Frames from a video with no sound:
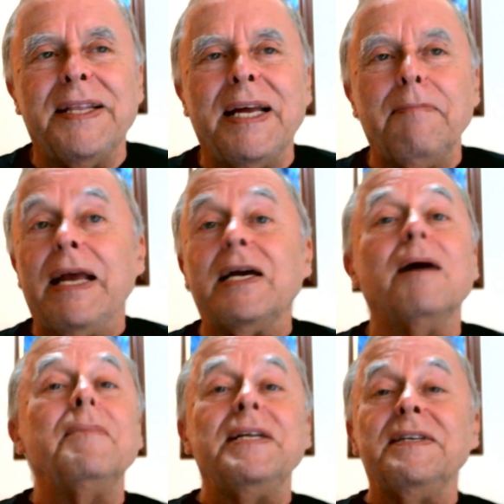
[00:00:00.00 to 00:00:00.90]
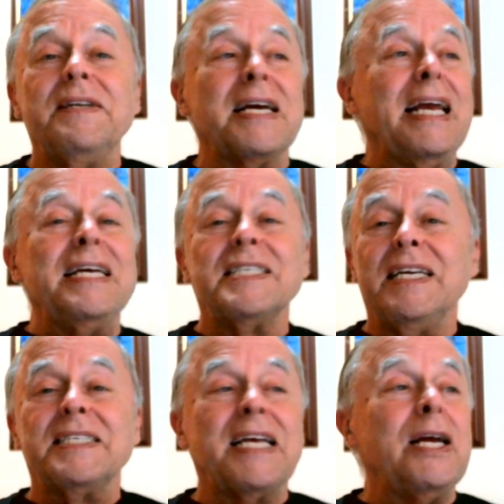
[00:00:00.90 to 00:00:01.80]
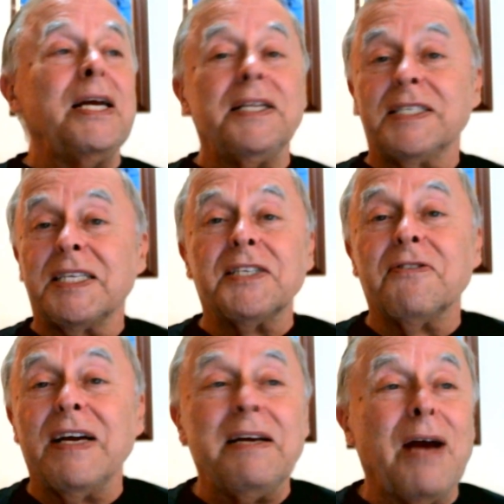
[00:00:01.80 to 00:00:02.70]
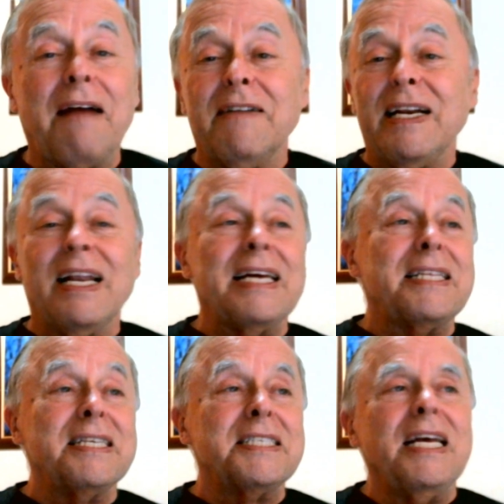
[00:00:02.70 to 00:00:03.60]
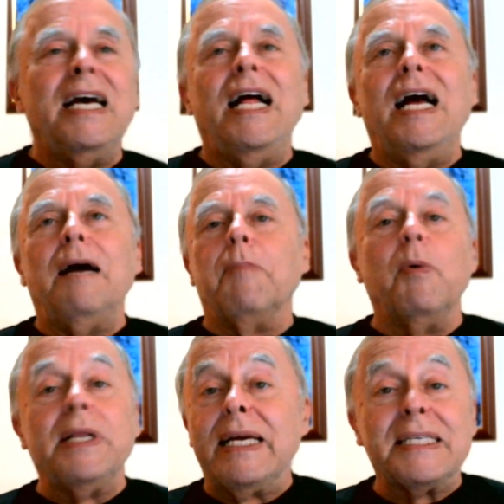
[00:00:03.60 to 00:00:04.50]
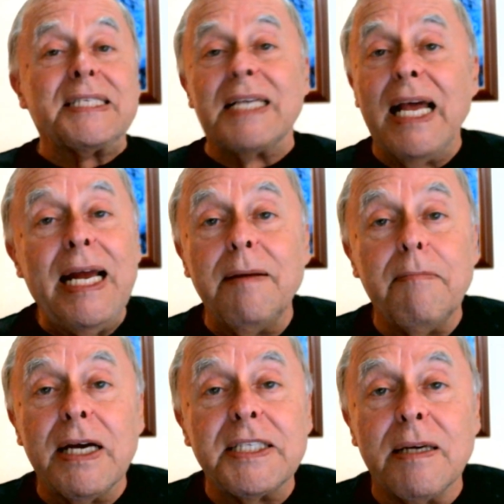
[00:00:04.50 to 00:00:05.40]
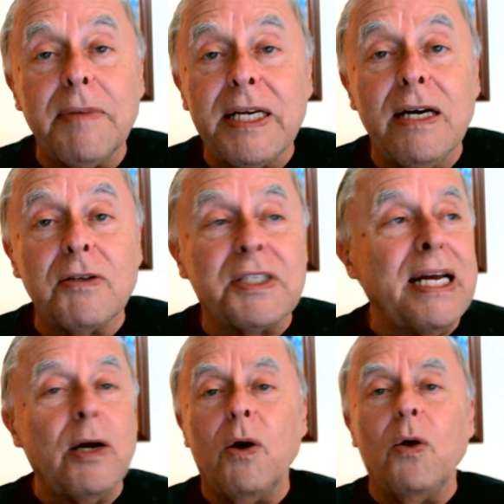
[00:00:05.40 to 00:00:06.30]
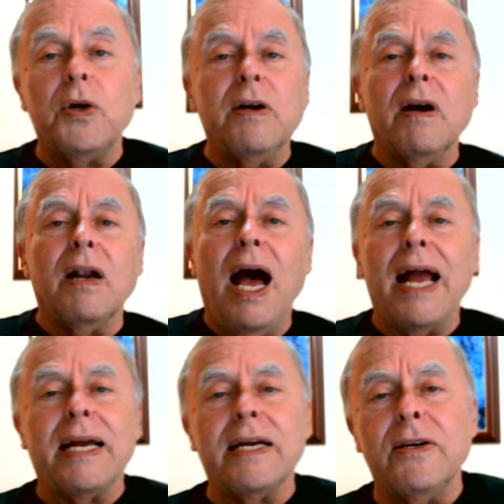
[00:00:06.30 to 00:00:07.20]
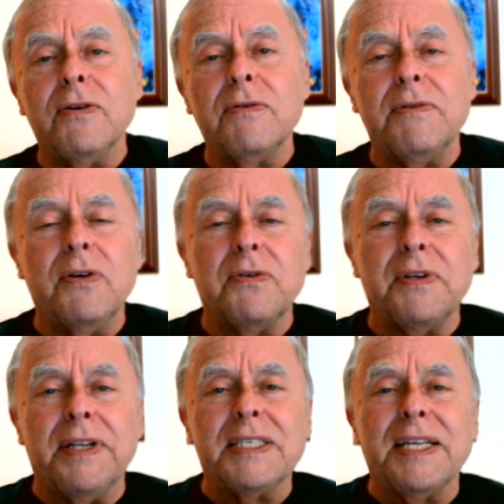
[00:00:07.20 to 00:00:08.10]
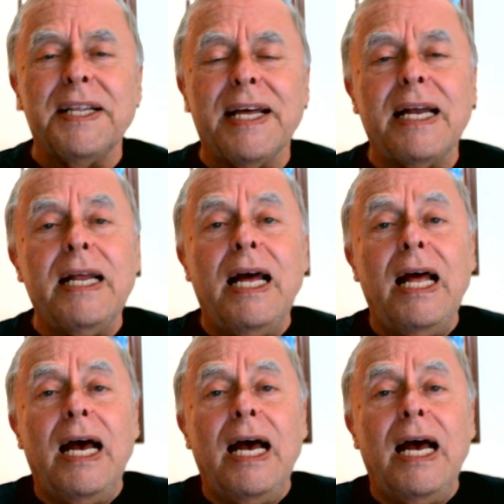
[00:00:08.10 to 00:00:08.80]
They may come in occasionally and say, this is great, I really like this, but when they get slammed by somebody else saying, oh, you're lying, you're this and that,